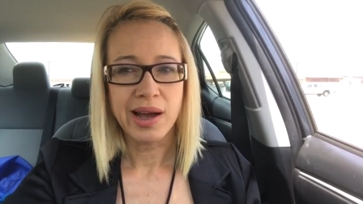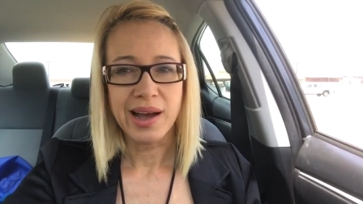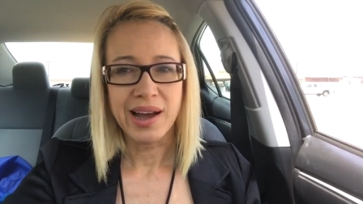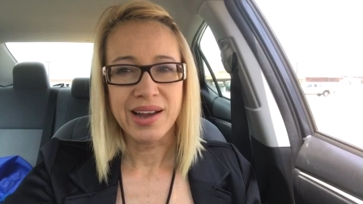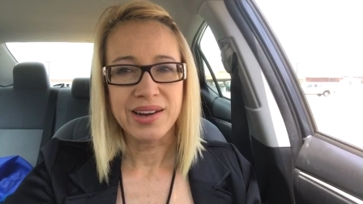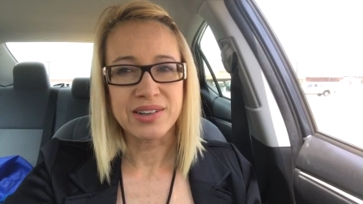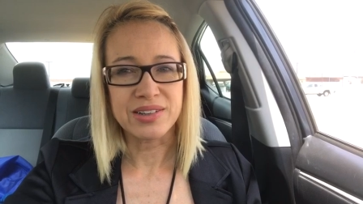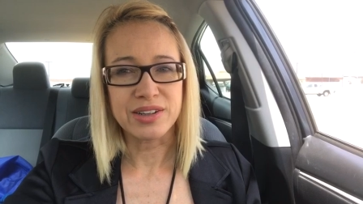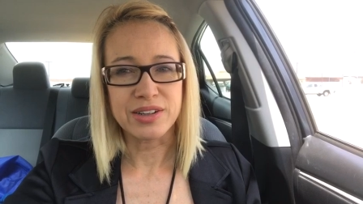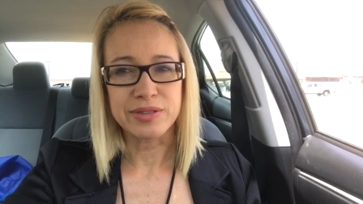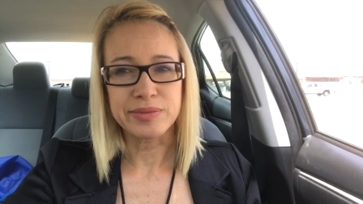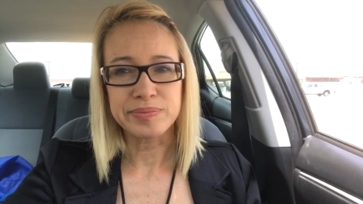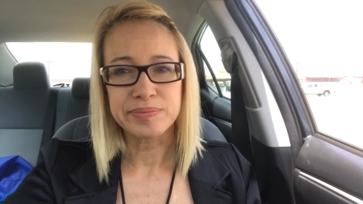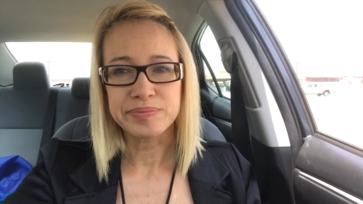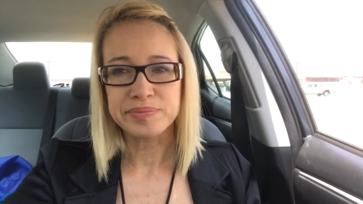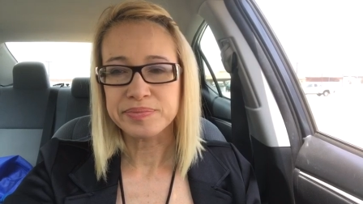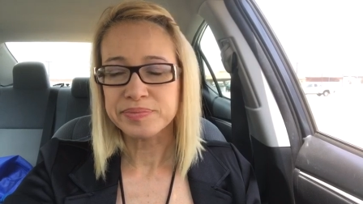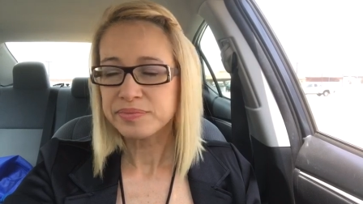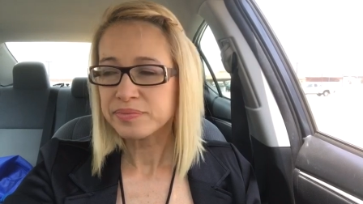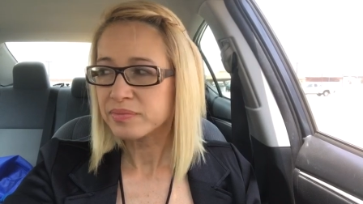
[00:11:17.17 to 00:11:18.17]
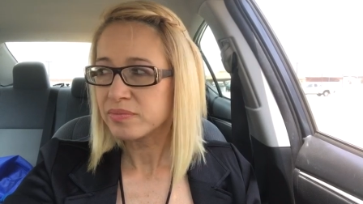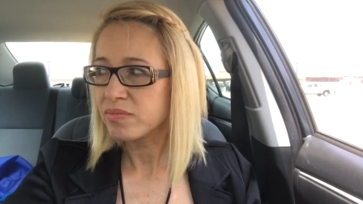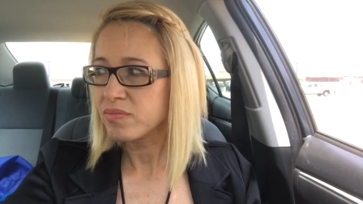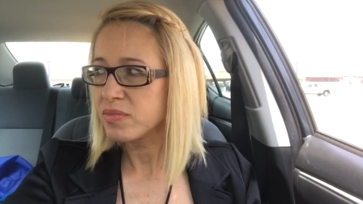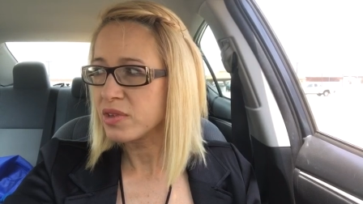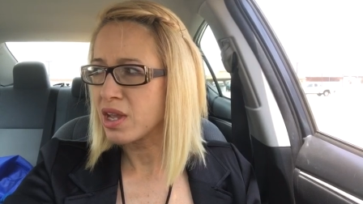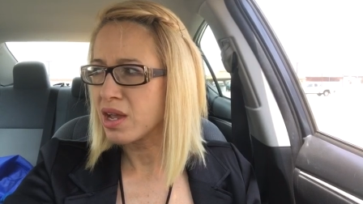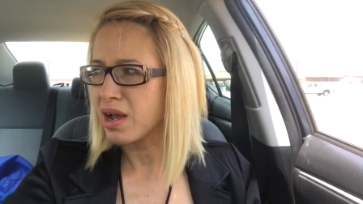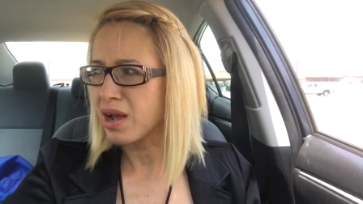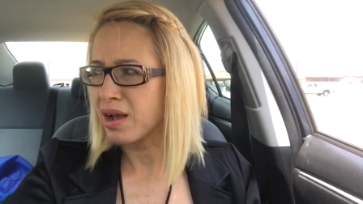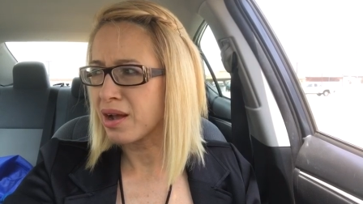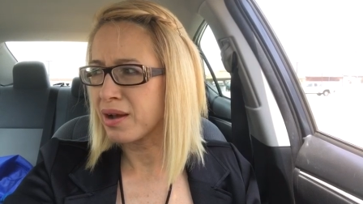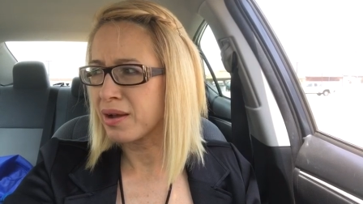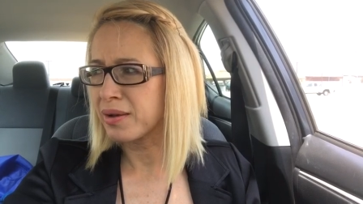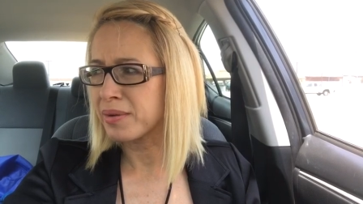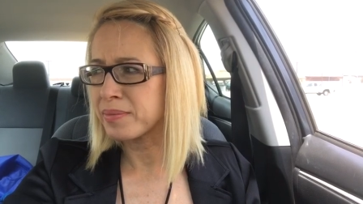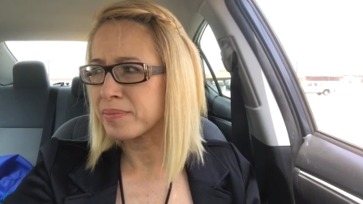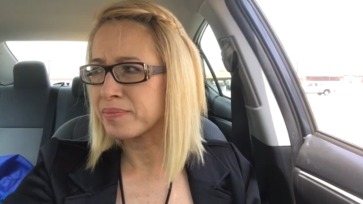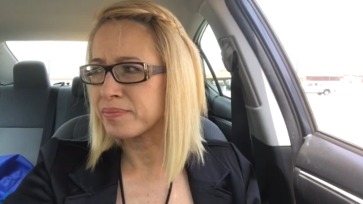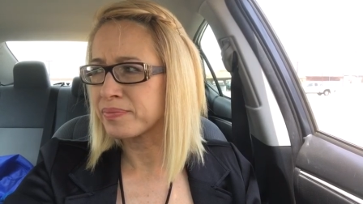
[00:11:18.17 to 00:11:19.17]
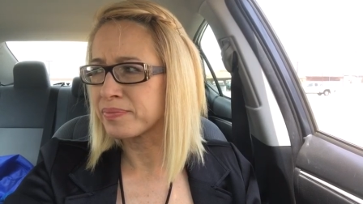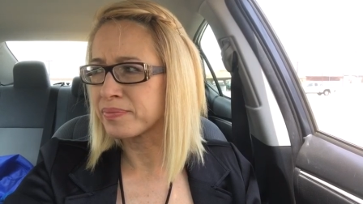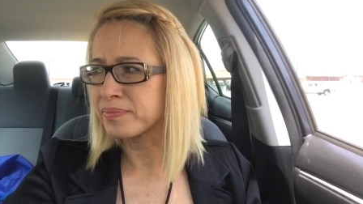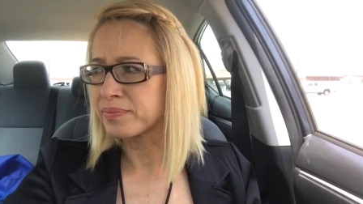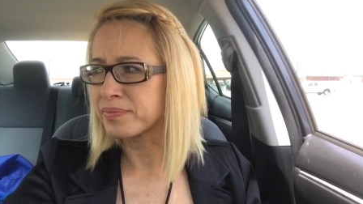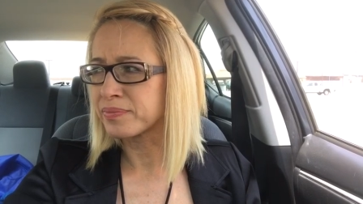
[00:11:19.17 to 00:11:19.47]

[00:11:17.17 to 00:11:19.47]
I don't know. Um,